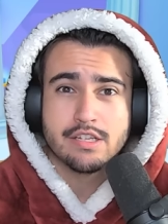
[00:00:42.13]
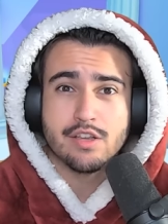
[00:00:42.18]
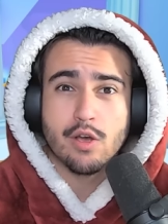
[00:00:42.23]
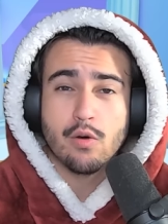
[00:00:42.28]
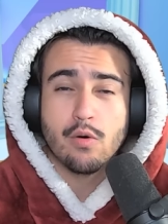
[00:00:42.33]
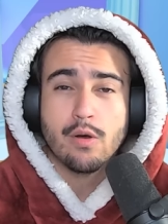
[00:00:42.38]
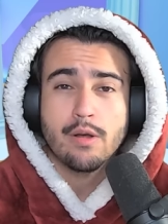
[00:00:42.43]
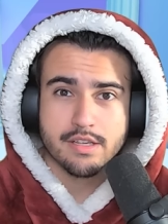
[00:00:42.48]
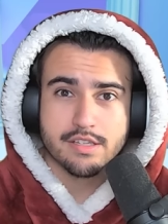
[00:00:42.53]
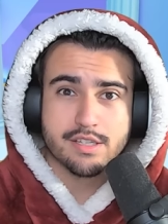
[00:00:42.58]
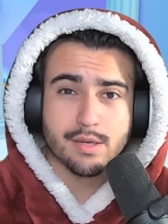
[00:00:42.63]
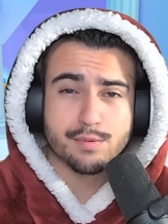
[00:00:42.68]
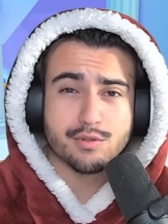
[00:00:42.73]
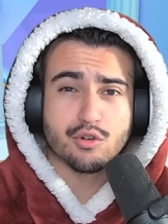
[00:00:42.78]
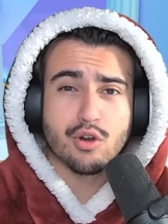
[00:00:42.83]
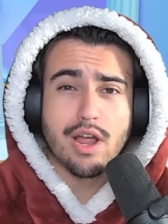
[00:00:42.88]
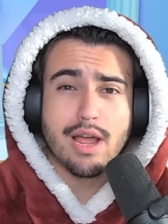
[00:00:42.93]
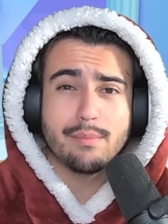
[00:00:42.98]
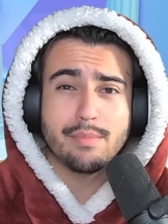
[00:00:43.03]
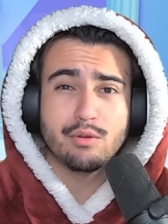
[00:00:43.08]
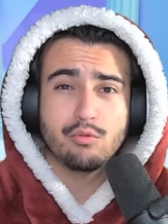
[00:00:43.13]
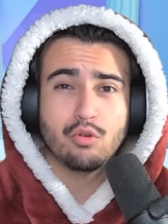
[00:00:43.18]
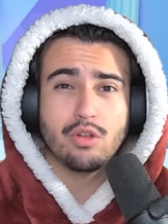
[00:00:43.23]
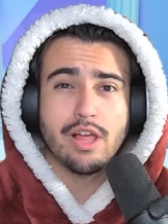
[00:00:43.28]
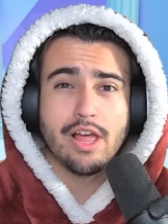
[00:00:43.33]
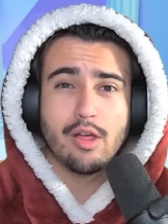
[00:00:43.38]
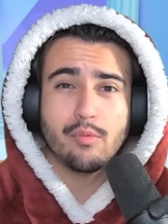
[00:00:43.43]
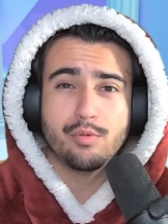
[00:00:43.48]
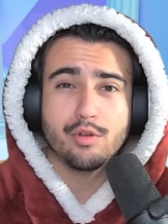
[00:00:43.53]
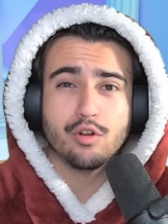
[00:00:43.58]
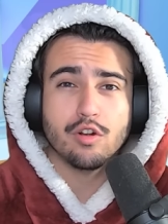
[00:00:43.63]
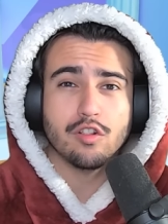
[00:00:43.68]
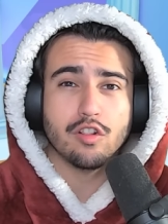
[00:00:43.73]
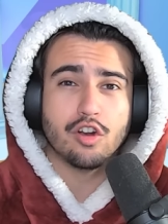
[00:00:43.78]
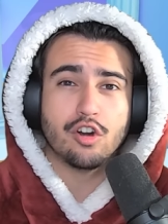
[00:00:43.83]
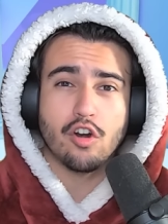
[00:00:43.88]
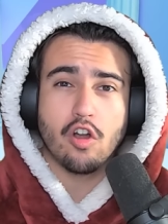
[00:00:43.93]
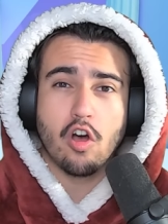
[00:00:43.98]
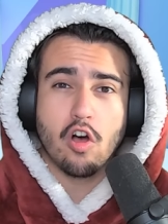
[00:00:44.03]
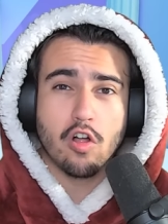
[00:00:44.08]
so subscribing will help you to
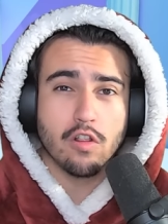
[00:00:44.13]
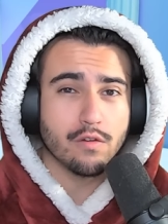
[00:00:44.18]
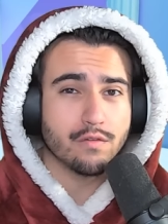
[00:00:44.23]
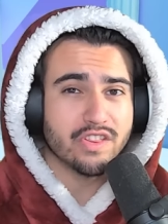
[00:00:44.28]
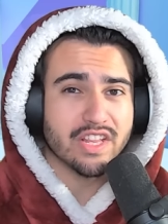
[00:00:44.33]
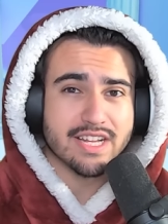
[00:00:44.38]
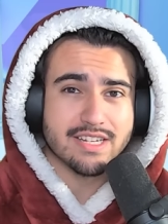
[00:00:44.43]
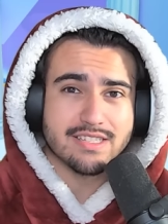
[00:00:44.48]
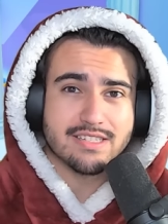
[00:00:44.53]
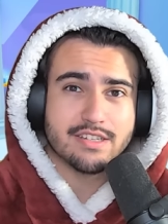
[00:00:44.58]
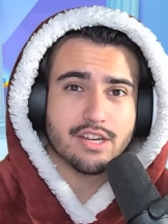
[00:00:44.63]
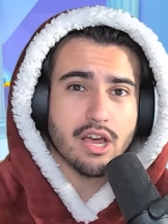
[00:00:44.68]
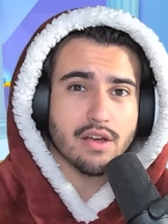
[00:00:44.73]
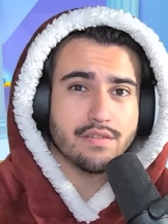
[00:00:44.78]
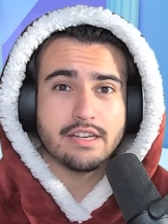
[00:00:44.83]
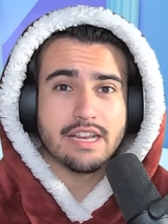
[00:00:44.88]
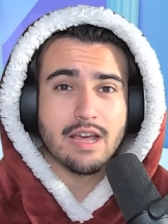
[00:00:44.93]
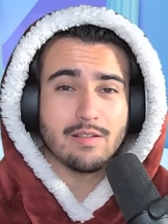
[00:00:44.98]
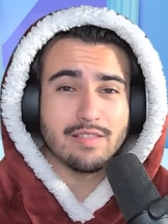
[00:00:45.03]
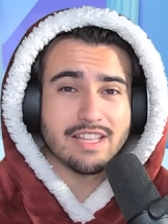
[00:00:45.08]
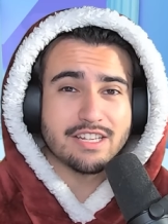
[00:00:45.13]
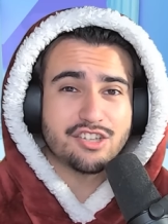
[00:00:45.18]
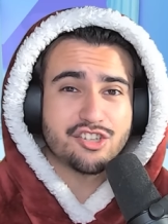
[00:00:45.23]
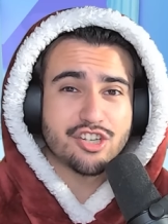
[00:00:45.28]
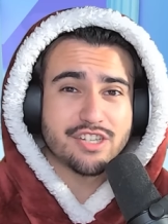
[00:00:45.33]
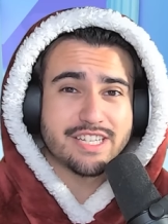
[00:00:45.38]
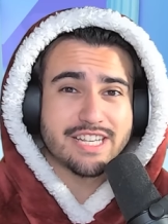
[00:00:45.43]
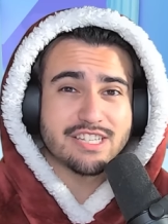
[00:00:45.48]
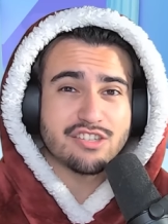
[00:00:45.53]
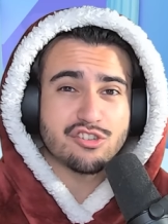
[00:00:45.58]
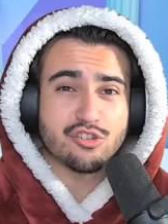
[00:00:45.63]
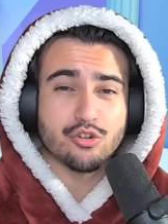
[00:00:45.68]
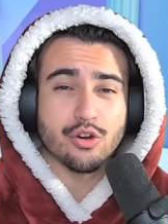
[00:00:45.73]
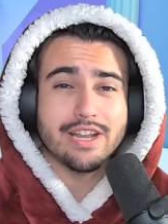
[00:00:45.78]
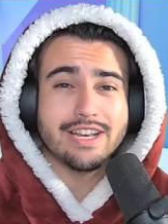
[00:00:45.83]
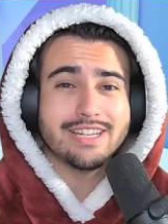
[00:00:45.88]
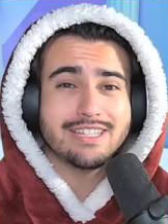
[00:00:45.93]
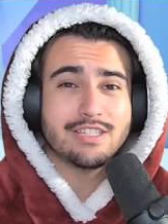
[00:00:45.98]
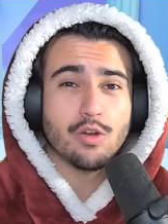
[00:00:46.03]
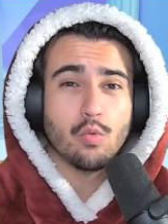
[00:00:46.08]
learn all of that stuff. Now let's just get
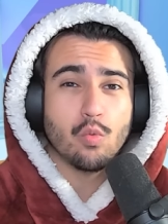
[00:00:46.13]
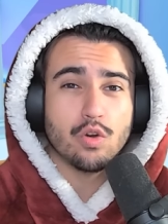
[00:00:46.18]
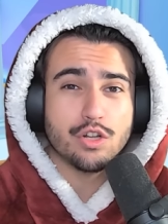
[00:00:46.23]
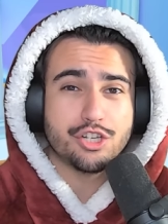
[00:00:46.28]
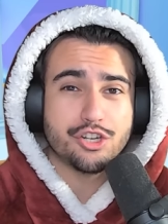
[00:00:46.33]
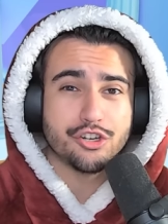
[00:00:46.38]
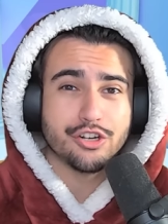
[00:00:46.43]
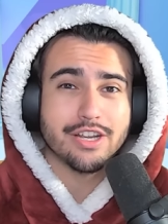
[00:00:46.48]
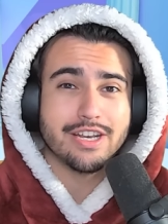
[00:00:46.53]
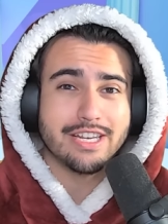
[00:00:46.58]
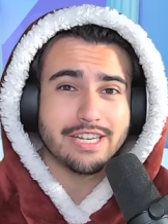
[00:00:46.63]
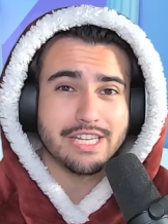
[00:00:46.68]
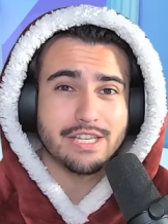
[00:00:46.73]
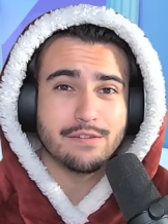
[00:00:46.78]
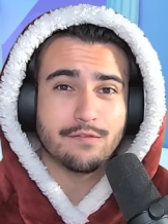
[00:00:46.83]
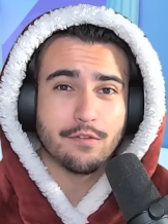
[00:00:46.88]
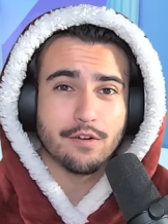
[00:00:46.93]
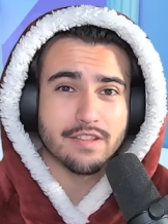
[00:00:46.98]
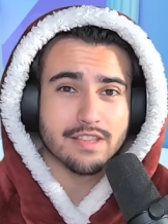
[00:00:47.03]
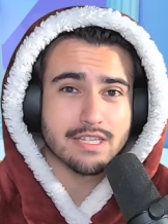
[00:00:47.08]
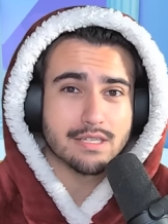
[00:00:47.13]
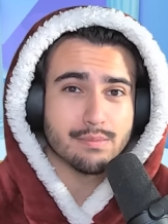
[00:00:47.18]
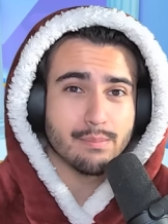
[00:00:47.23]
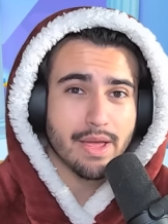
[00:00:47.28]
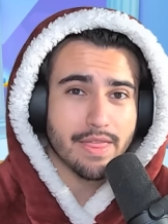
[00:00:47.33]
straight into what you're going to need for this